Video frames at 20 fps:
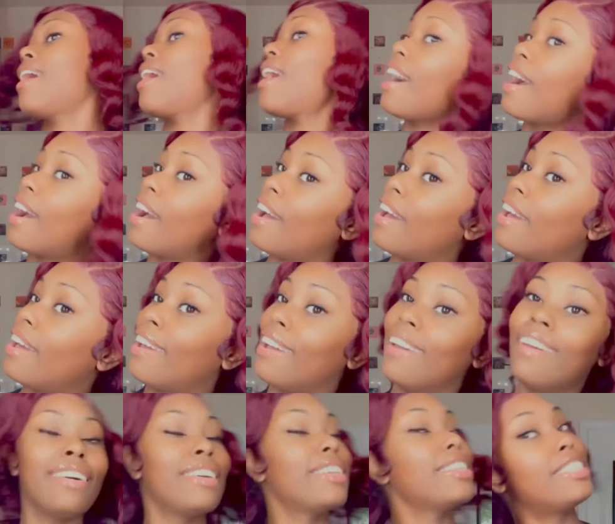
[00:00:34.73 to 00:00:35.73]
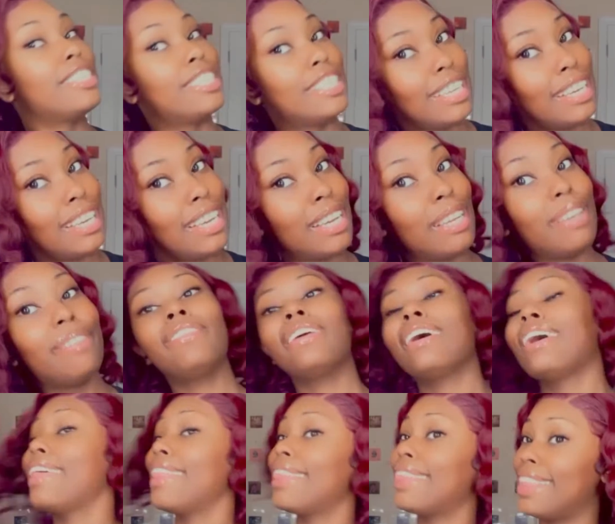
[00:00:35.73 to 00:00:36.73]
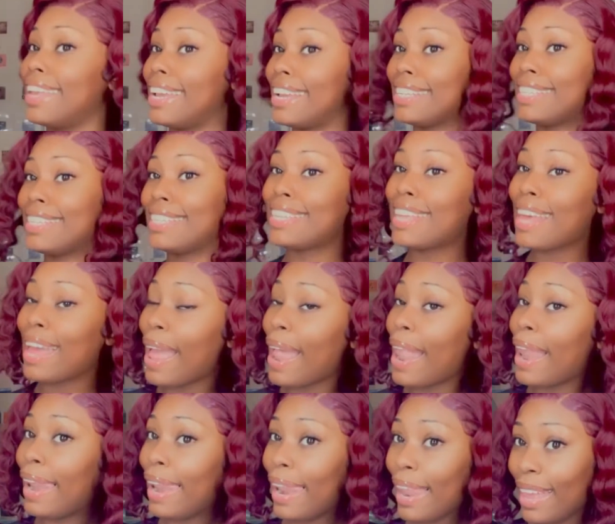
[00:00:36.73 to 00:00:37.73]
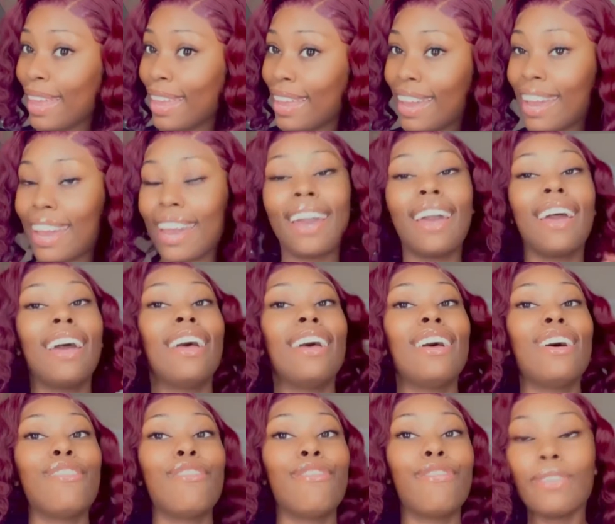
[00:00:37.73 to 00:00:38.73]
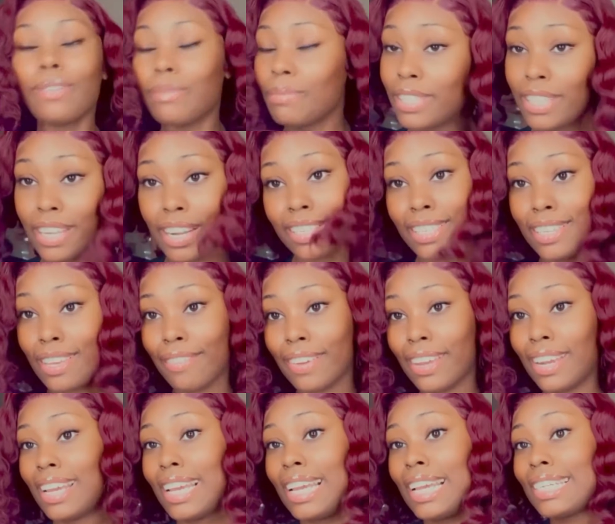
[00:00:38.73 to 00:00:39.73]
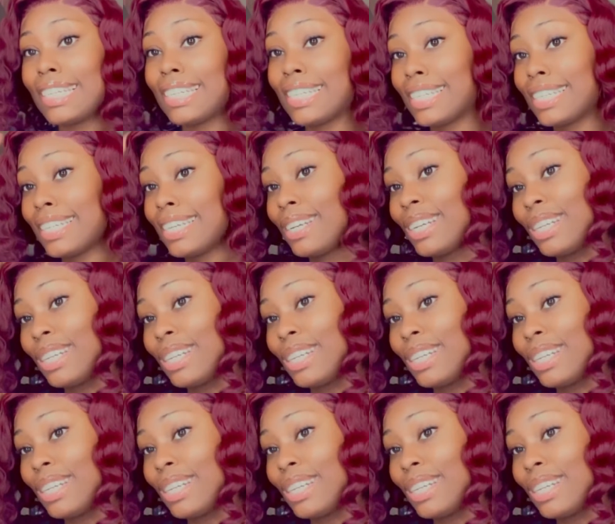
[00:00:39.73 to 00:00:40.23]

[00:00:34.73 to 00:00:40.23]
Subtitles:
I achieved this look from start to finish.